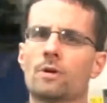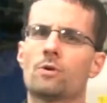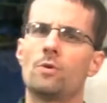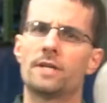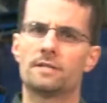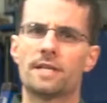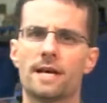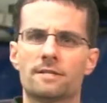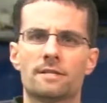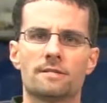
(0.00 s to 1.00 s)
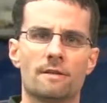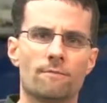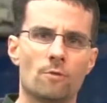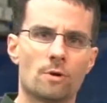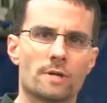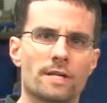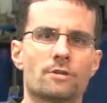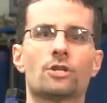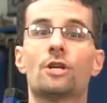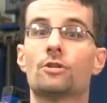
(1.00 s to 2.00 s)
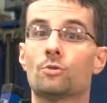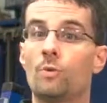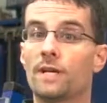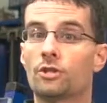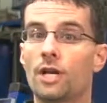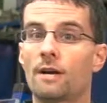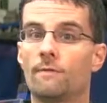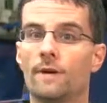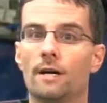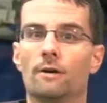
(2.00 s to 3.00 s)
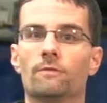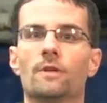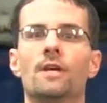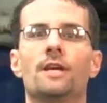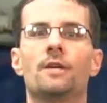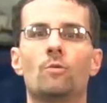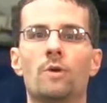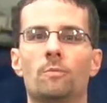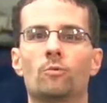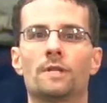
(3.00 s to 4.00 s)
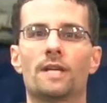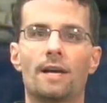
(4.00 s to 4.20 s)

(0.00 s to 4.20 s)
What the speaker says: we're going to test is a 4-inch swing check valve equipped with